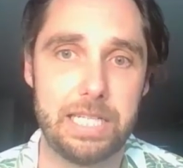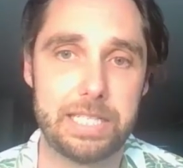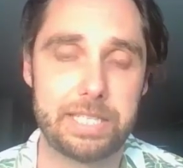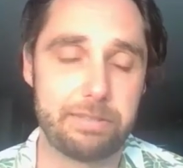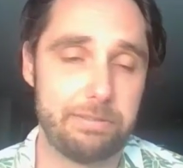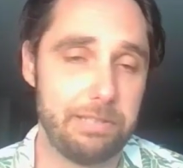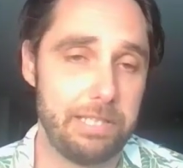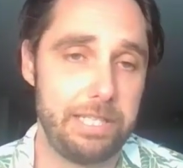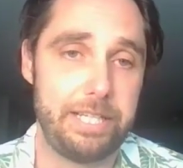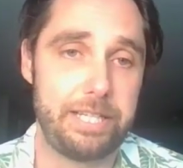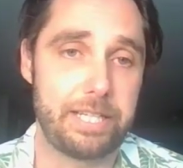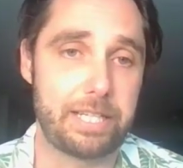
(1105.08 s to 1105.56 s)

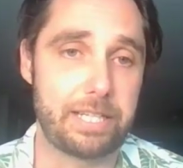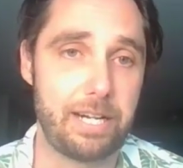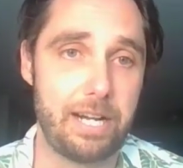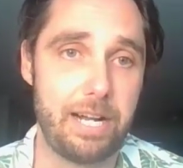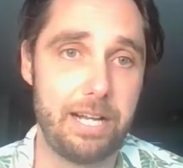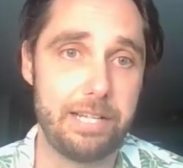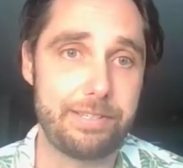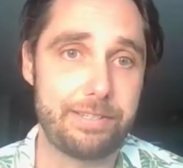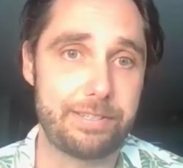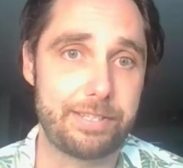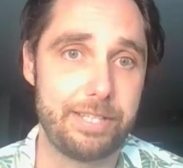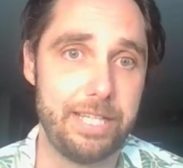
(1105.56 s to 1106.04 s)
So really the
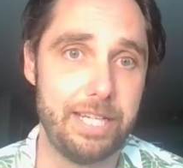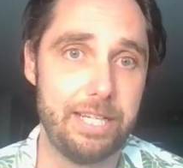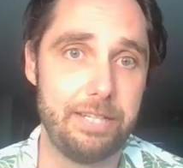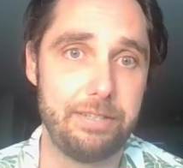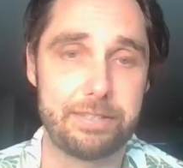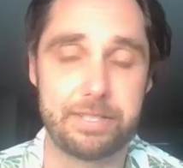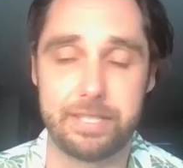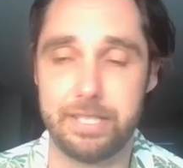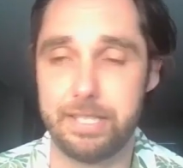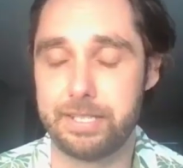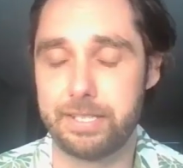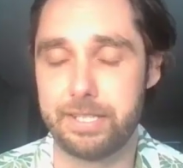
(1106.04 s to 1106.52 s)
cost,
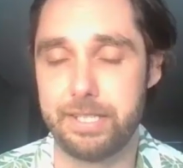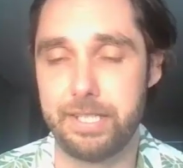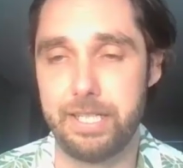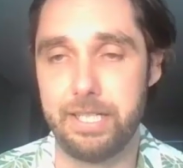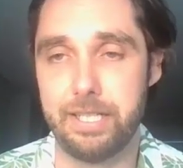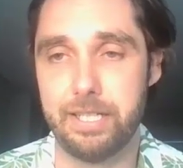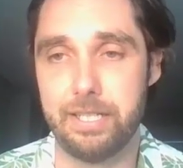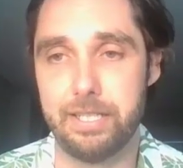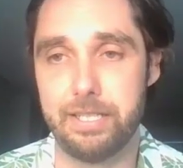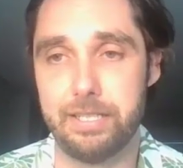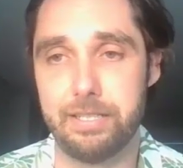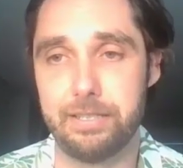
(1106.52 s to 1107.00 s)
it's
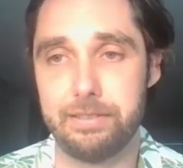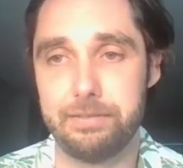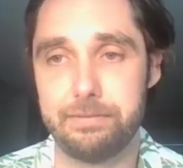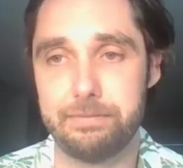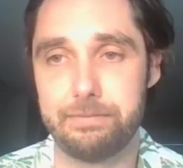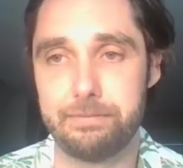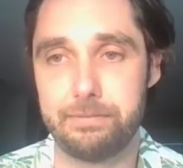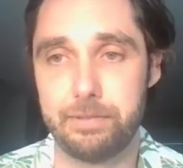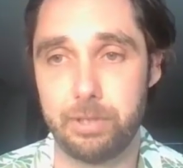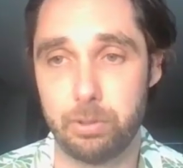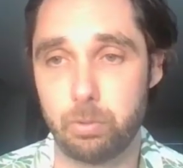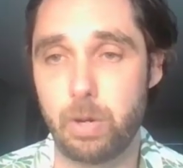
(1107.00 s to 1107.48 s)
the
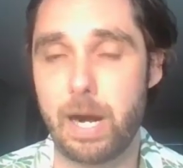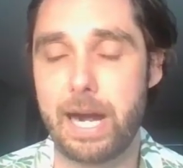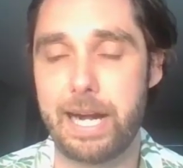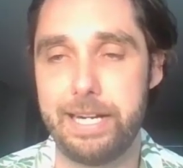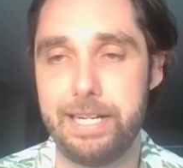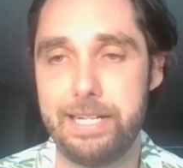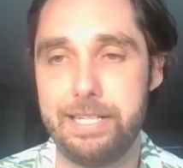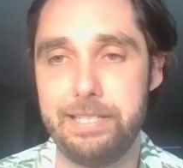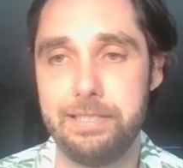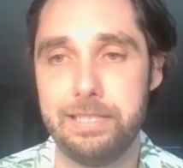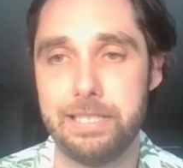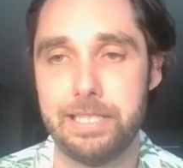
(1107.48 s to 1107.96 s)

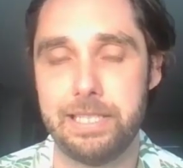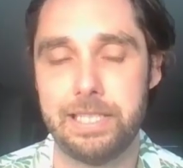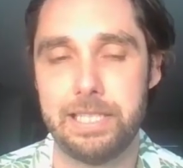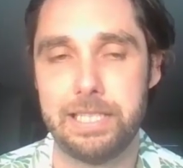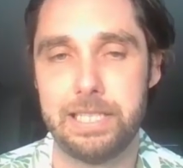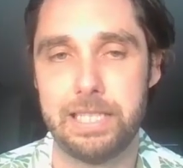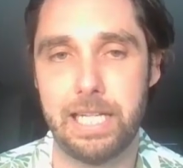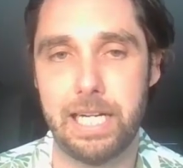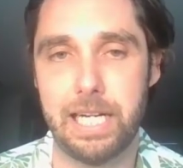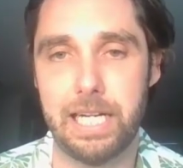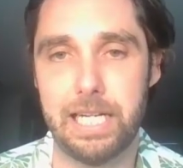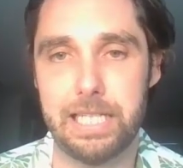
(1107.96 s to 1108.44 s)
writing,
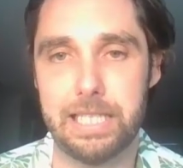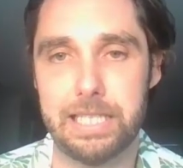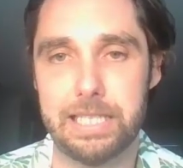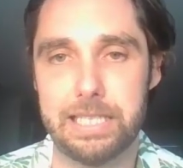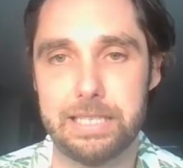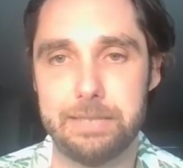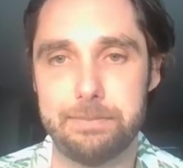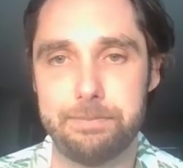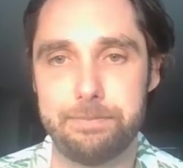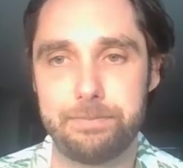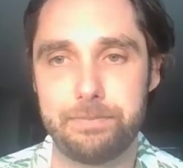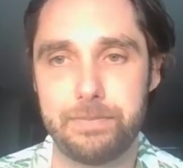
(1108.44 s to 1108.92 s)

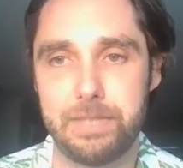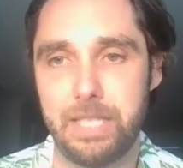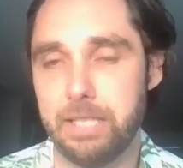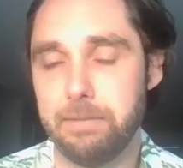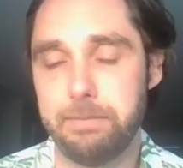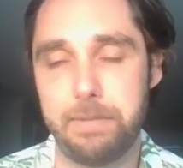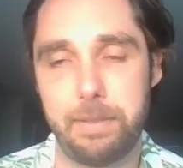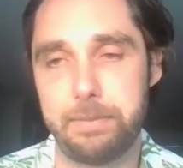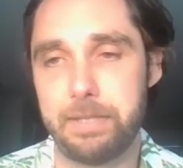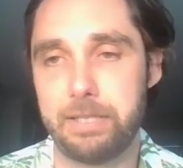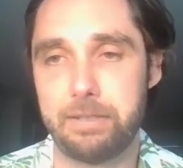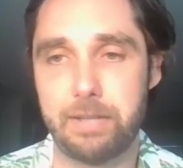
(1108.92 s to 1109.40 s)

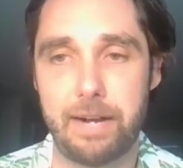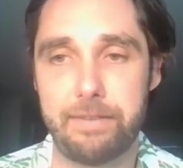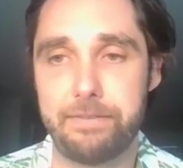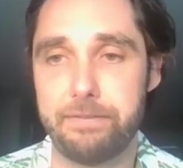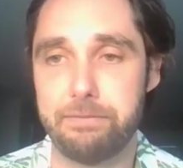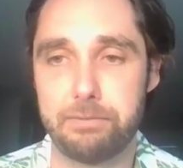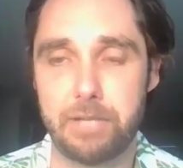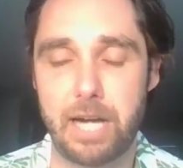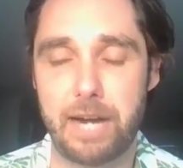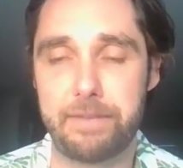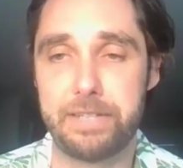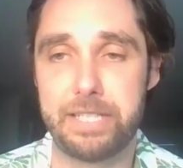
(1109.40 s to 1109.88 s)
maybe
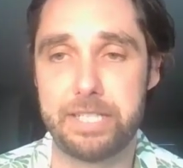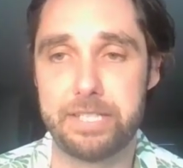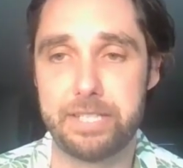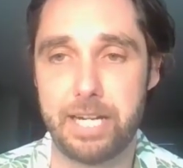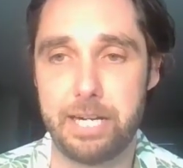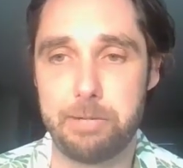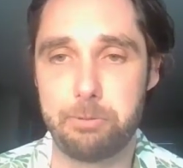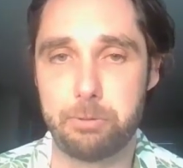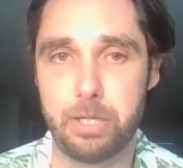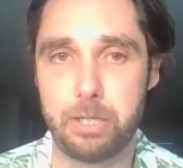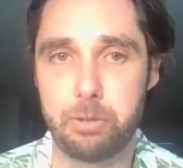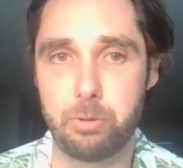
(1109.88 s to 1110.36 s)
graphic
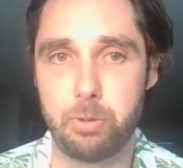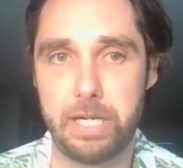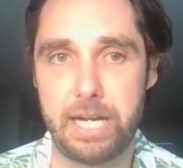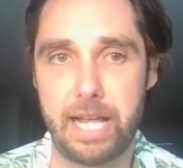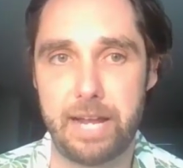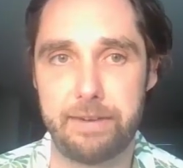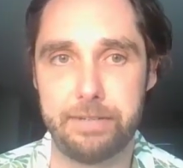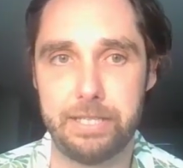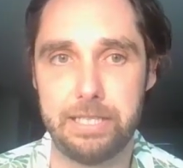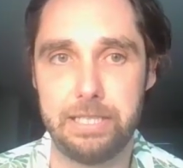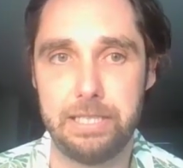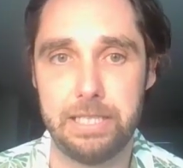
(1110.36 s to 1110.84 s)
design work,
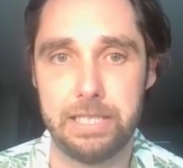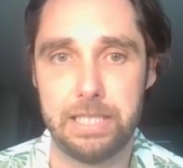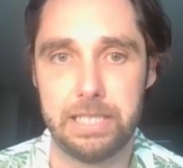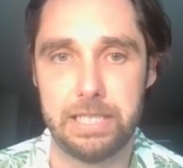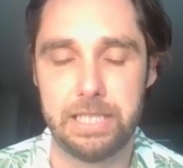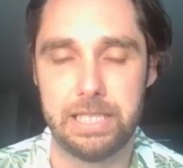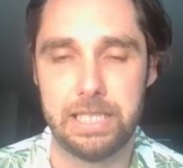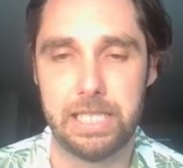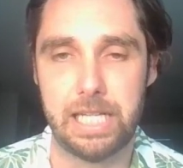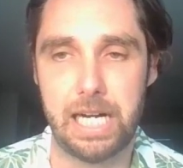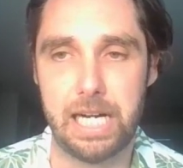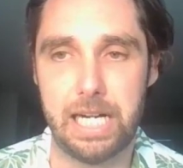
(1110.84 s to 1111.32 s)
whatever,
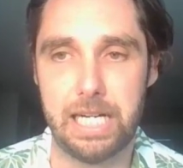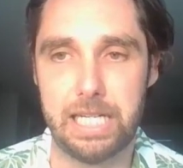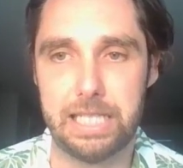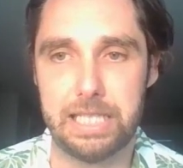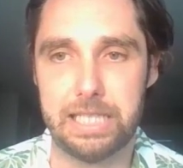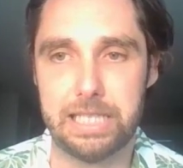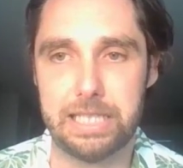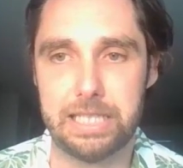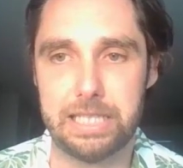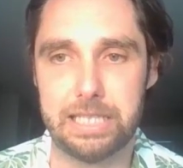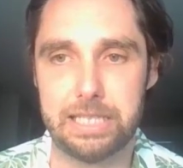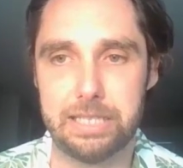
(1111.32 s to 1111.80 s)

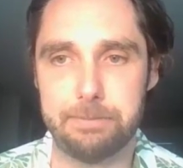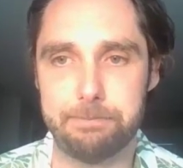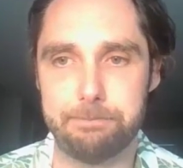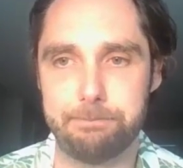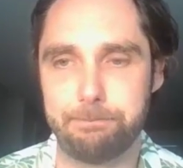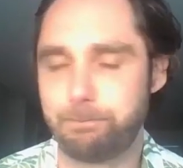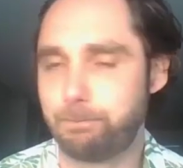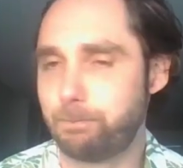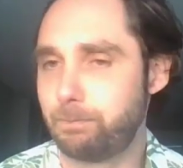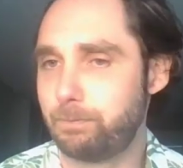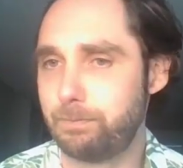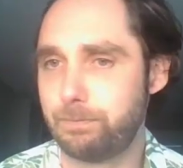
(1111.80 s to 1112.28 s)

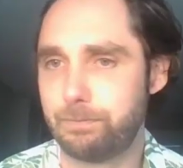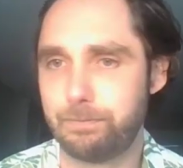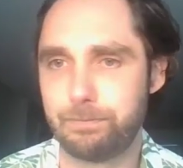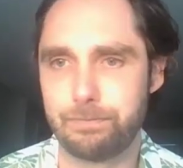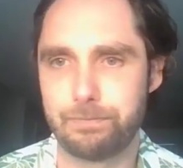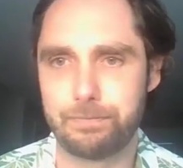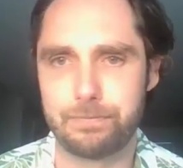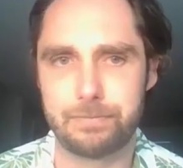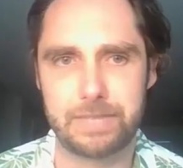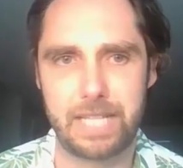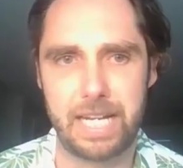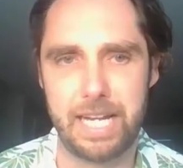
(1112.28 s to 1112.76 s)
and
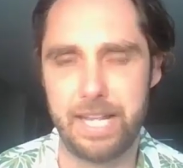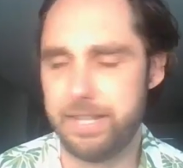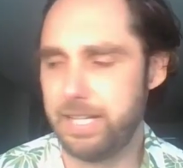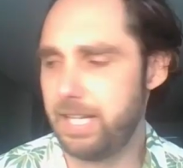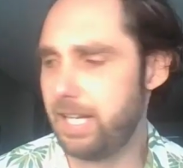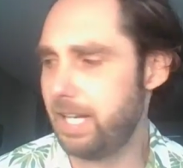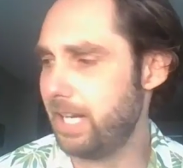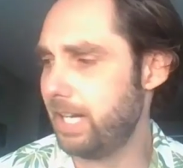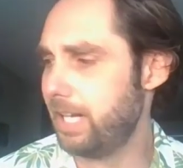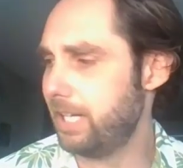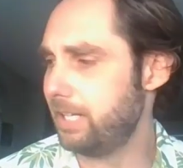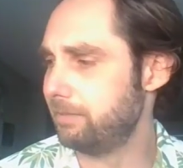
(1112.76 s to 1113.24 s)

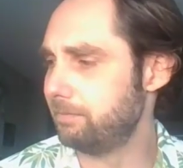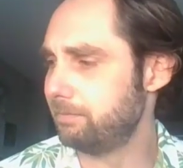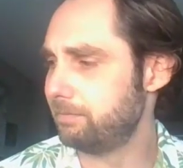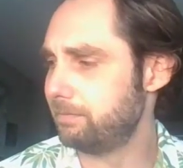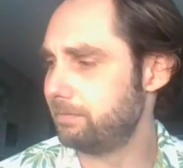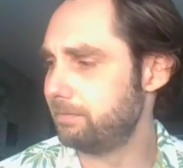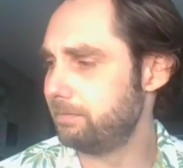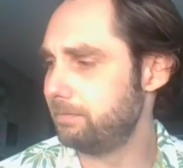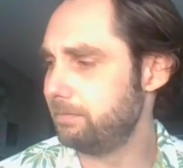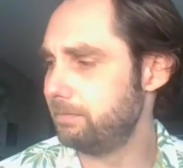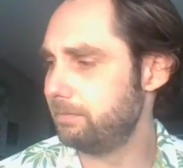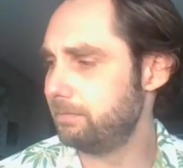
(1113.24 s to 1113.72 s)
then